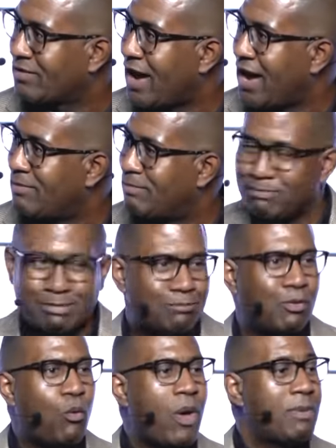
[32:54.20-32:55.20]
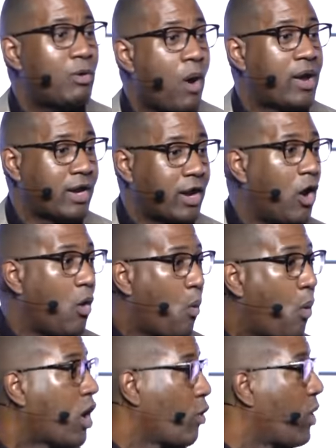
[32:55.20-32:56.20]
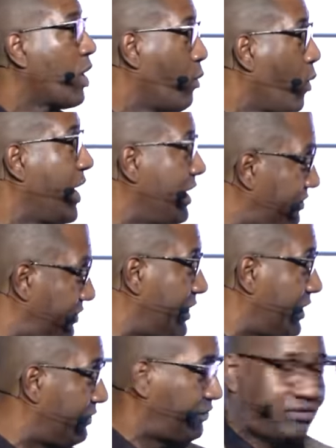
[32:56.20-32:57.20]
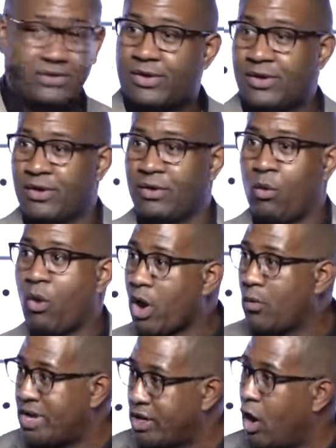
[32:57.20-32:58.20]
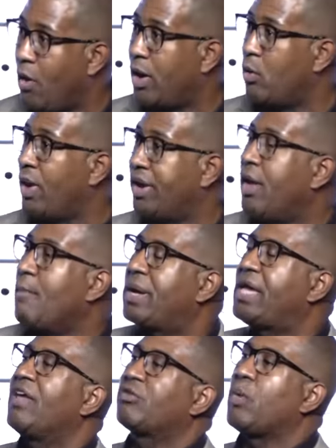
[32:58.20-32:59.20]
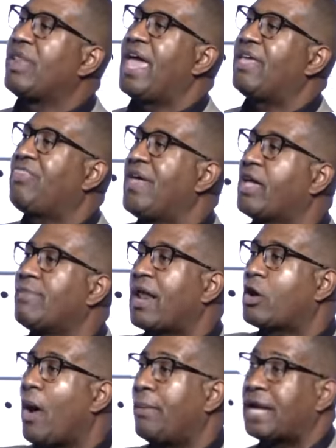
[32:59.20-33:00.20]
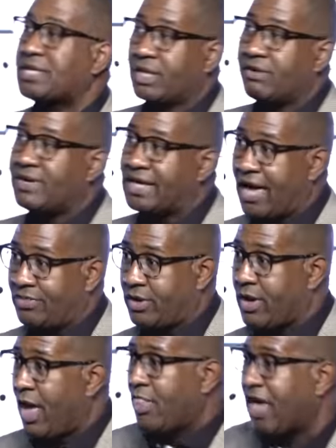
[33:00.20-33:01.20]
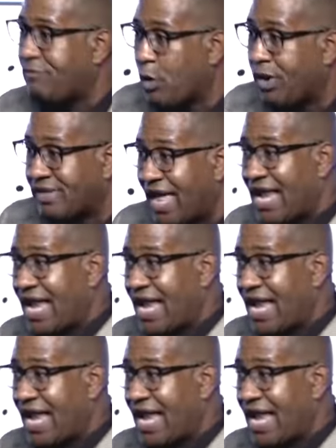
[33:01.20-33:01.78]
Right, but women want to know what is this? Where are we going? Because when they think about cohabitation, living together, they view it as